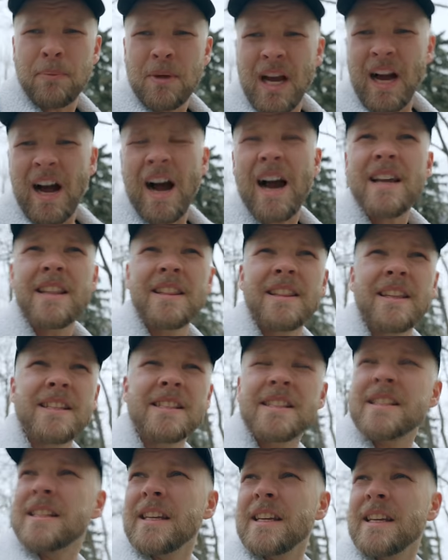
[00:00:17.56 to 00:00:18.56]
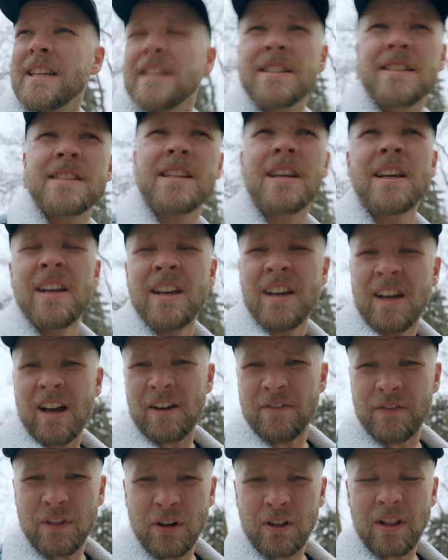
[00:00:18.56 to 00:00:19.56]
behind the scenes
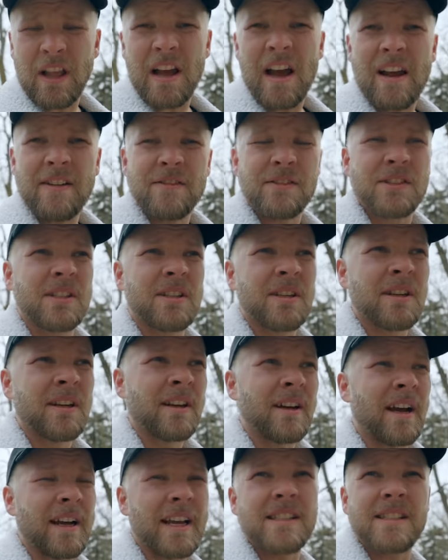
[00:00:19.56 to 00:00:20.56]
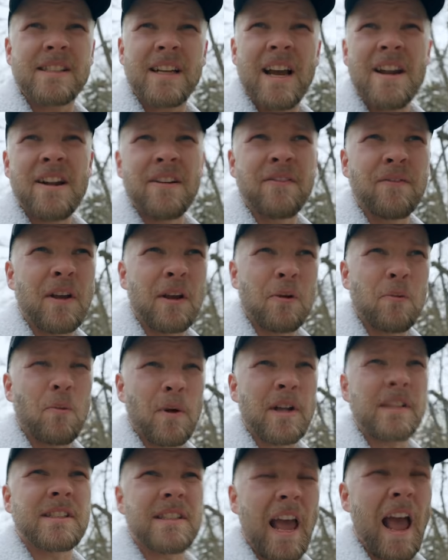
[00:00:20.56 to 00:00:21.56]
of their lives. I guess kind of like
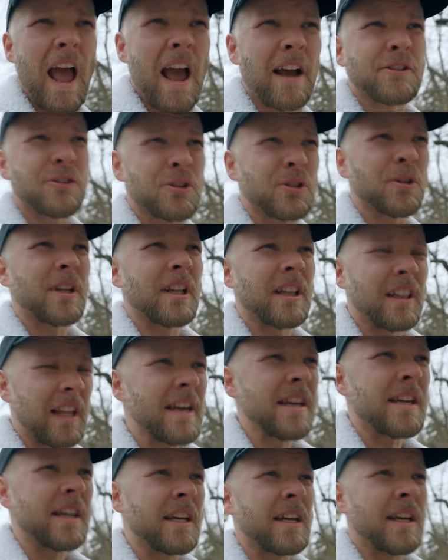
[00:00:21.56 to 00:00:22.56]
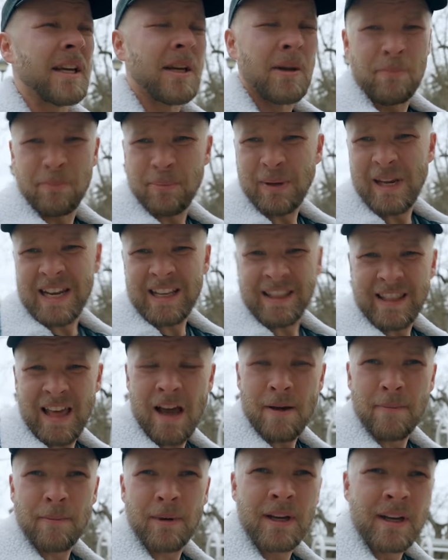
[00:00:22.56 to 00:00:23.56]
what it's actually like being
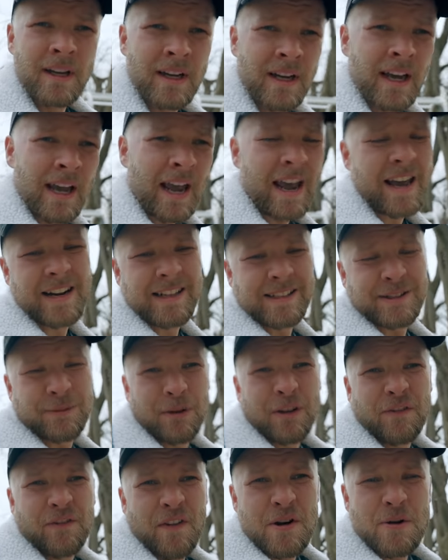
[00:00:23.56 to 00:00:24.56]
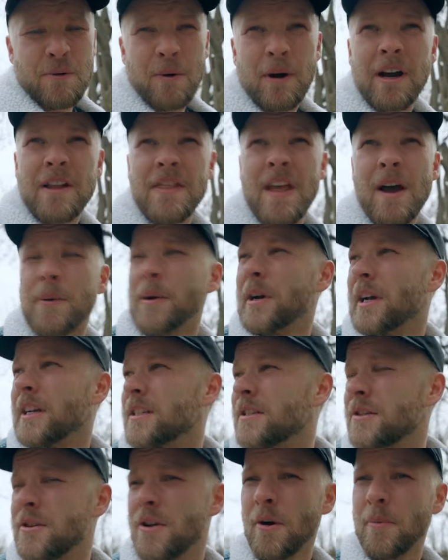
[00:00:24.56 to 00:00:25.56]
them. And it's really fun to work on that one
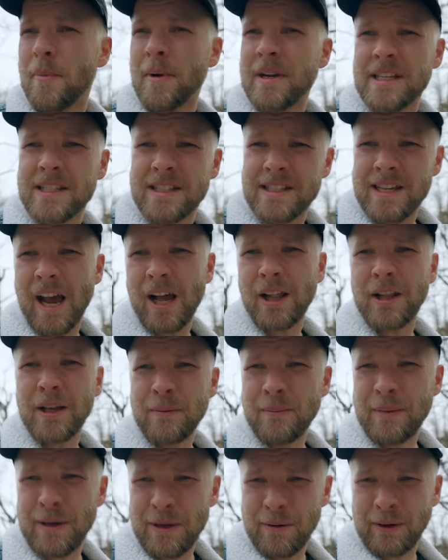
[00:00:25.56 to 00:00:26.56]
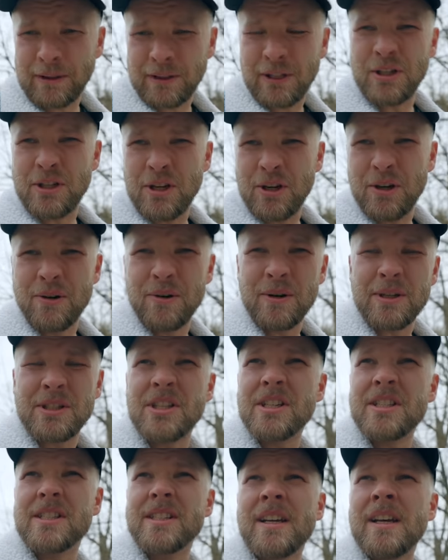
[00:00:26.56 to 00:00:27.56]
because nobody's telling me what to do,
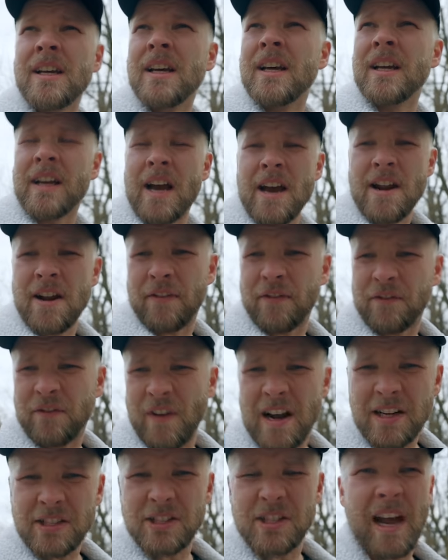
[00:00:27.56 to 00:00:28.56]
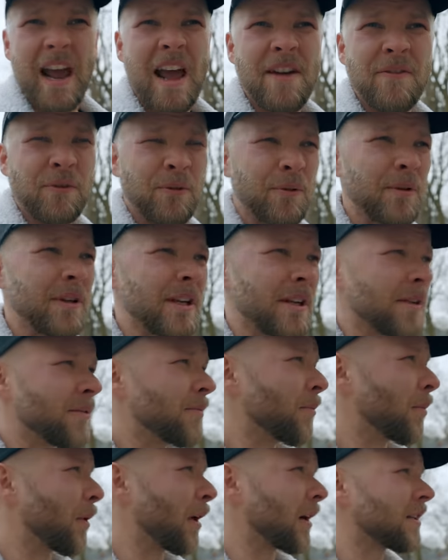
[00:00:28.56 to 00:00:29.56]
which is kind of fresh. I haven't really
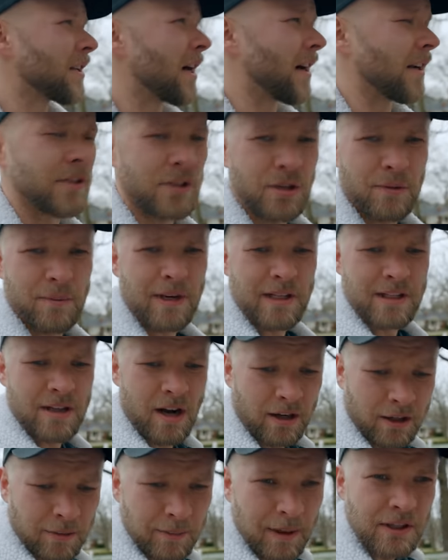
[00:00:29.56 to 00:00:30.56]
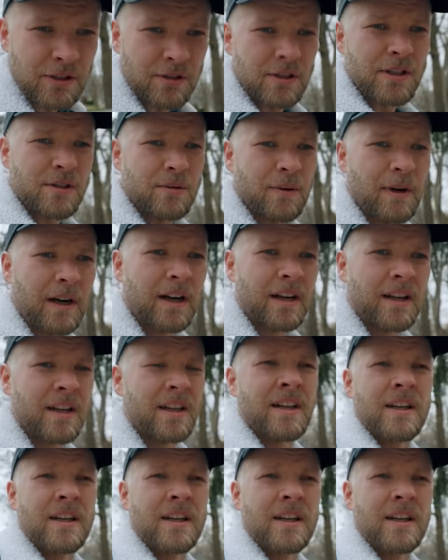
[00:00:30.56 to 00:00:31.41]
worked on too many documentaries where